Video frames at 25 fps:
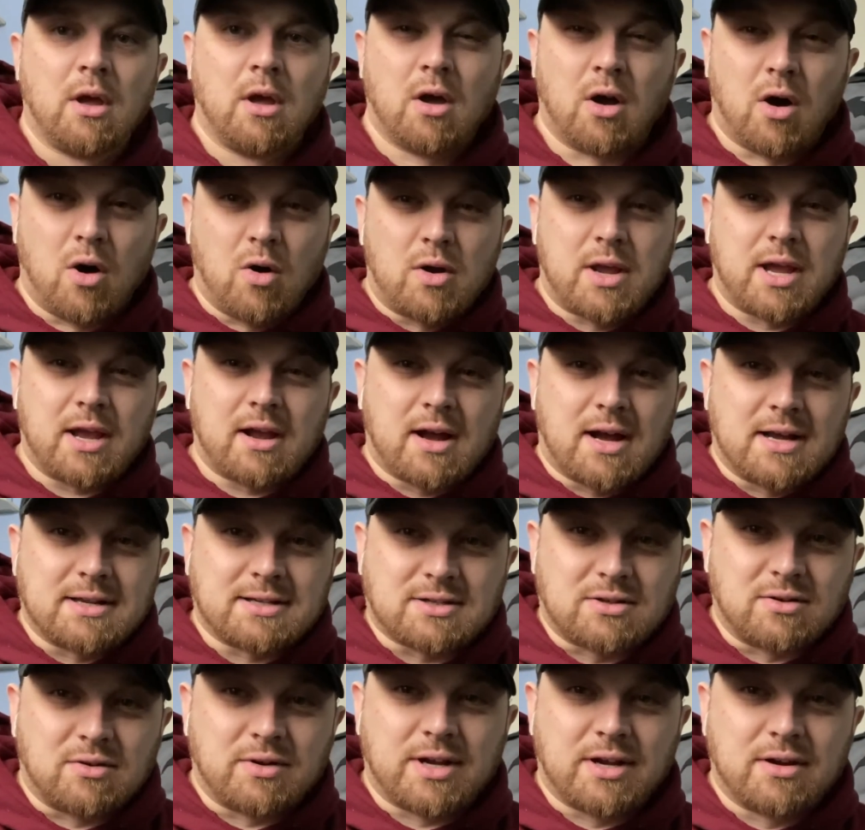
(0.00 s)
Okay guys,
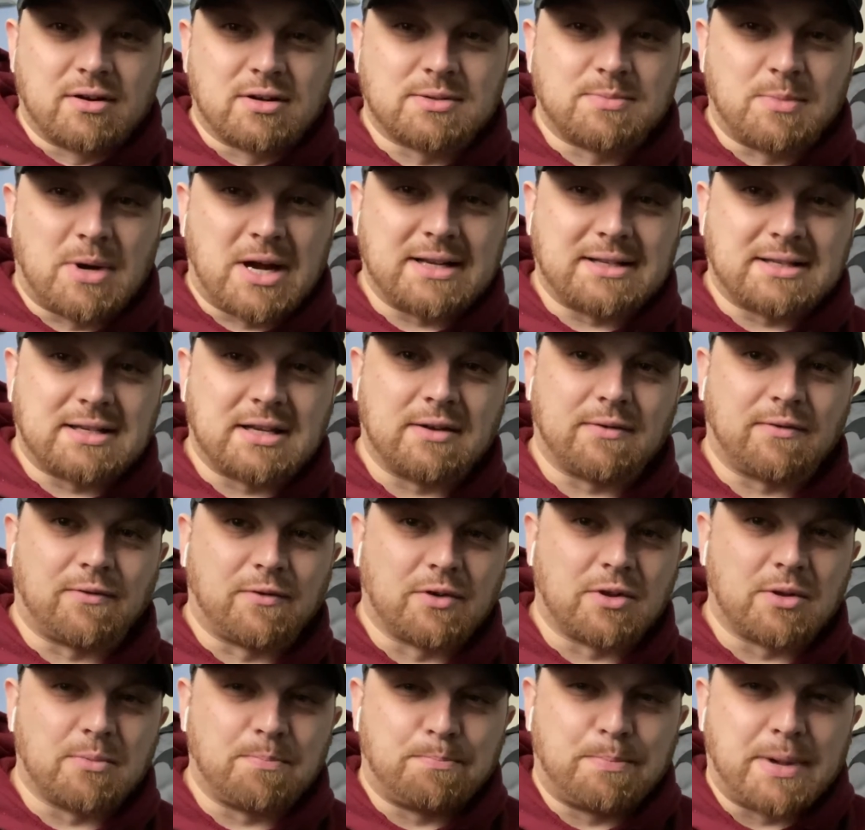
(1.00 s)
so here's my tip
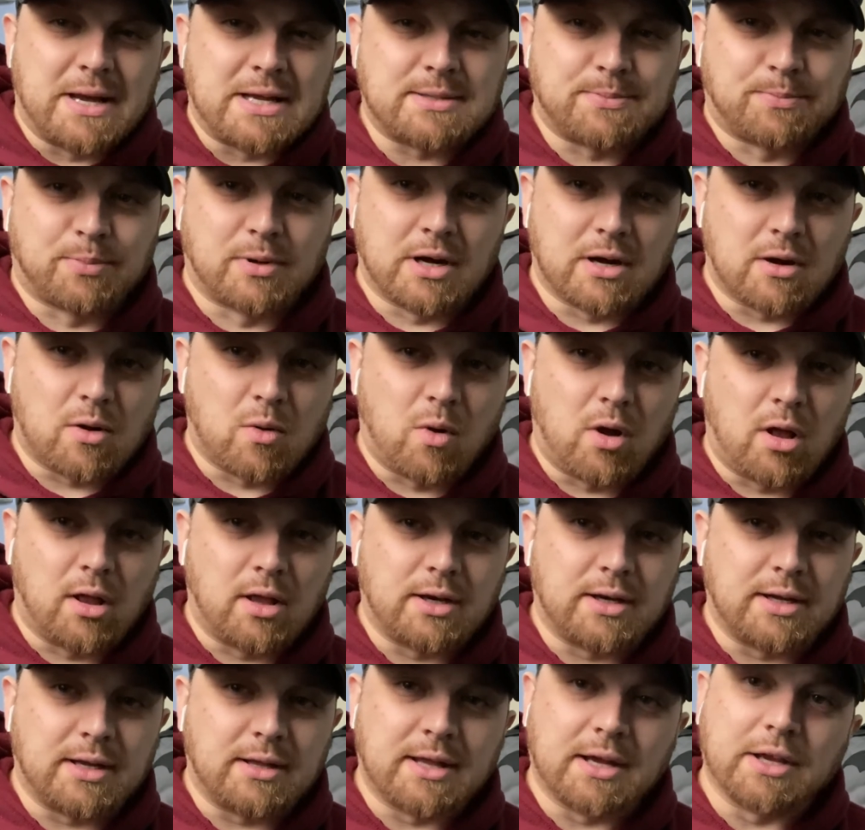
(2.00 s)
for the best print
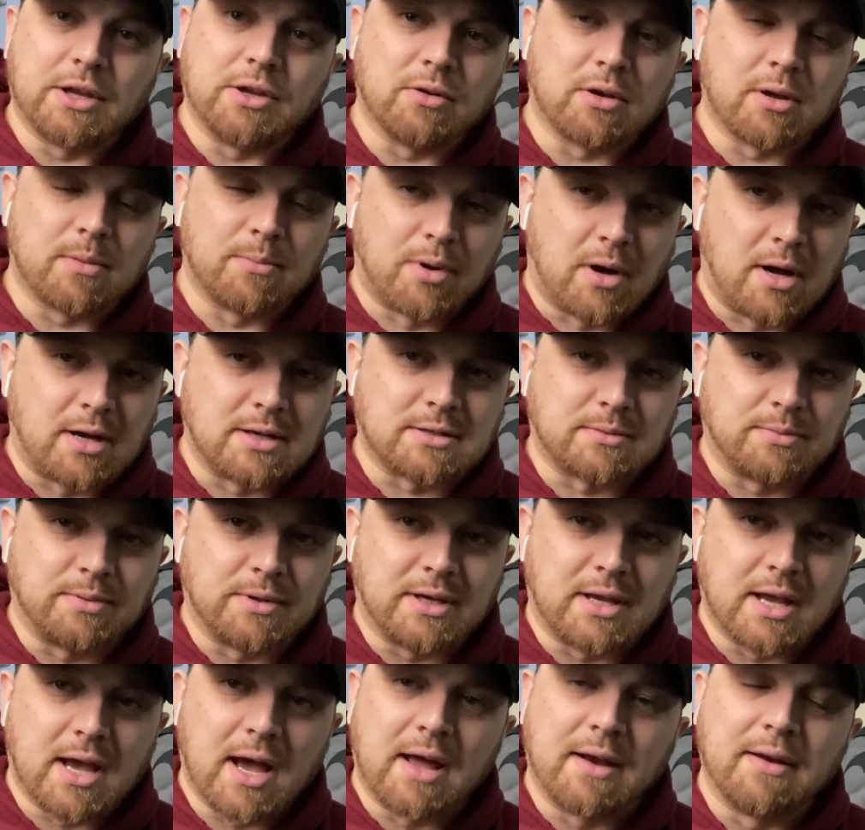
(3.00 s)
quality that you can possibly
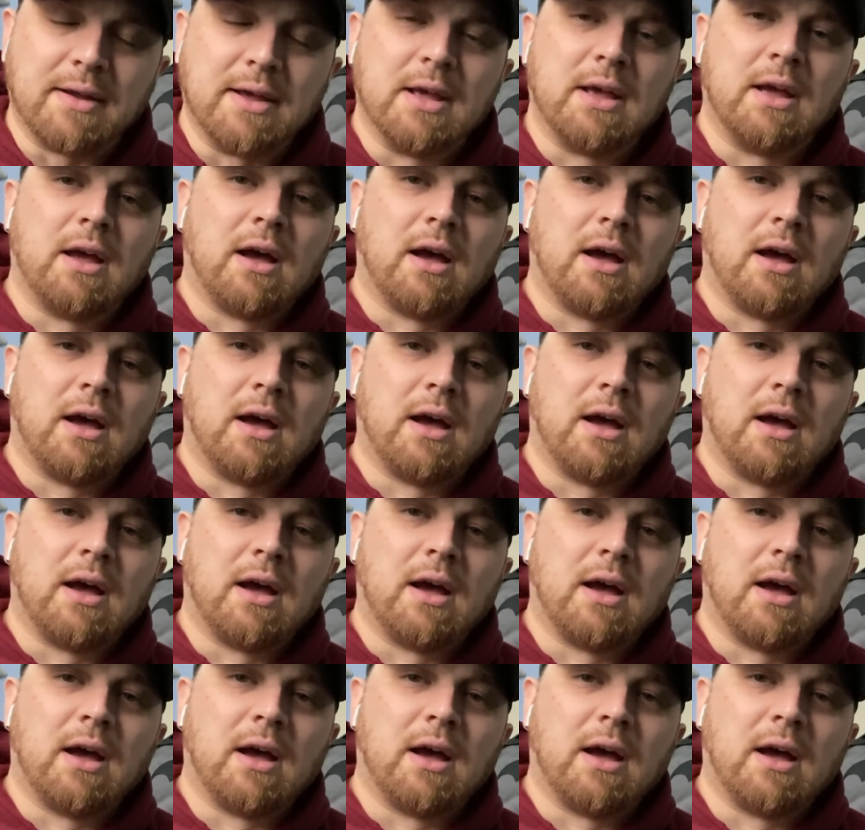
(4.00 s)
get.